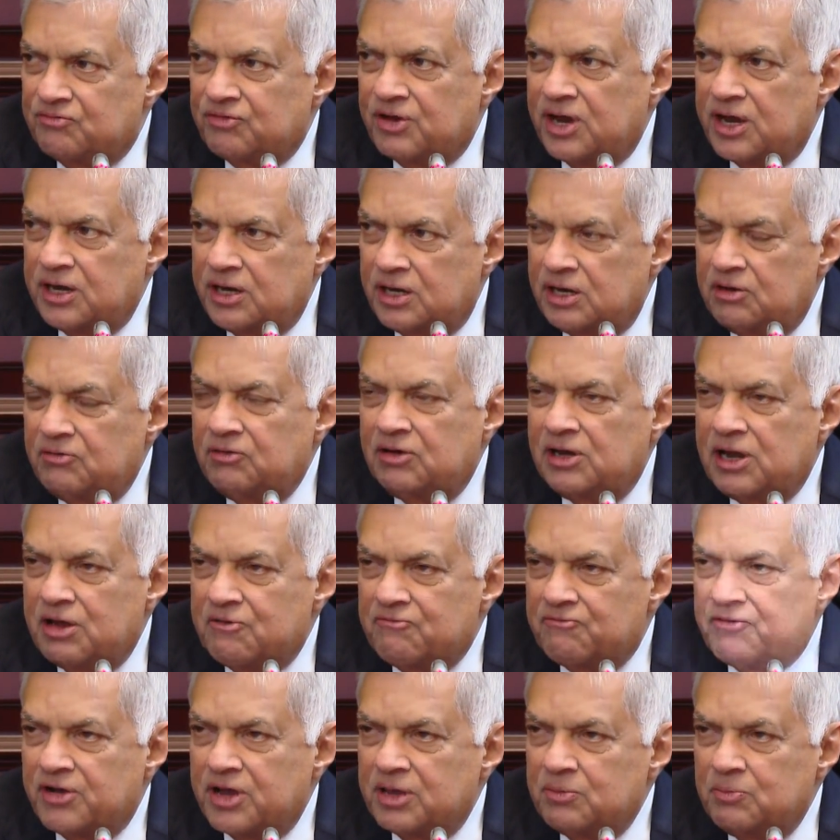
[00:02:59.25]
Finally, we'll
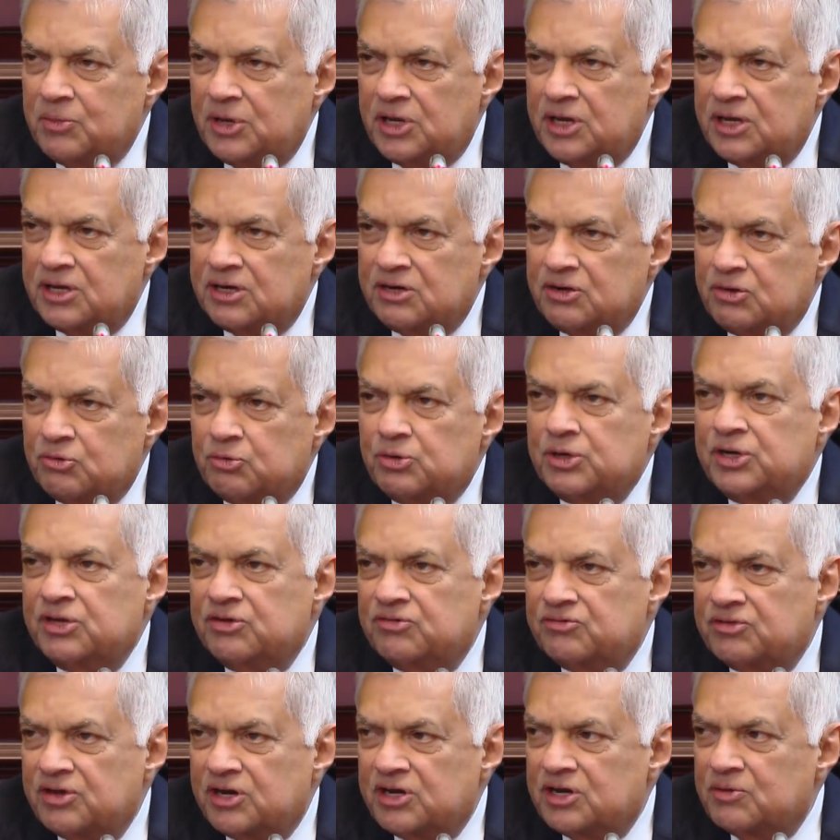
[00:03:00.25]
have 5 million
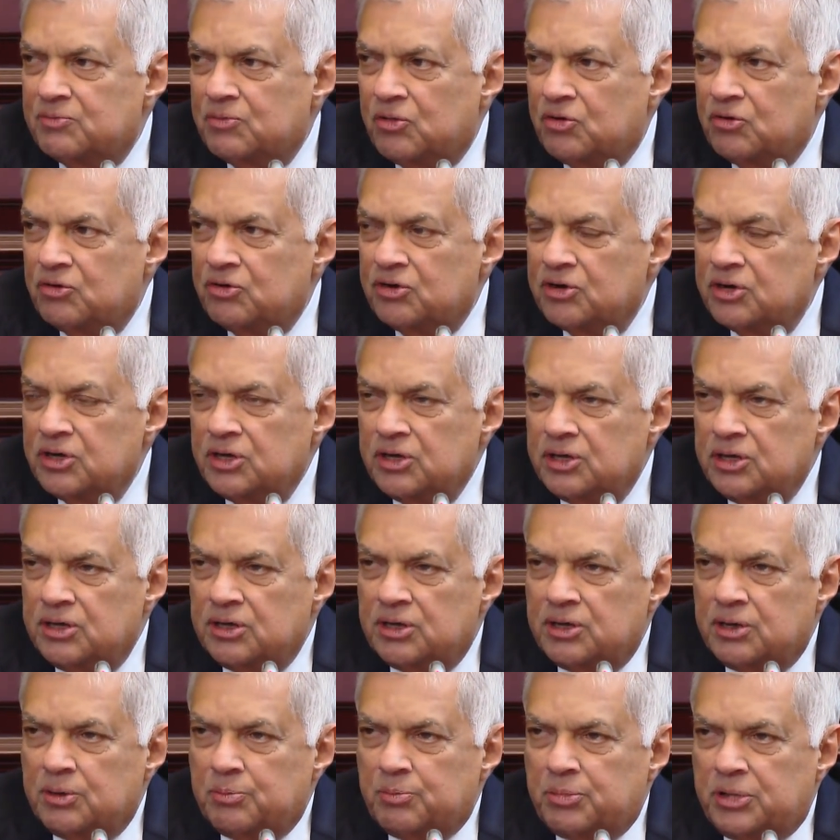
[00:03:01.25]
tourists at about
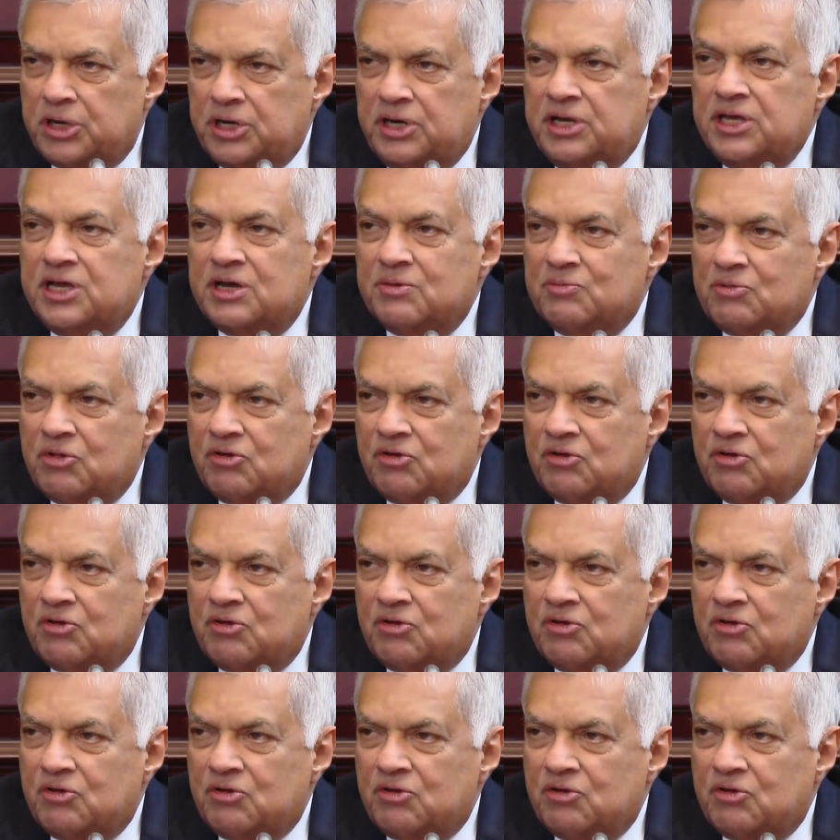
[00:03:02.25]
per diem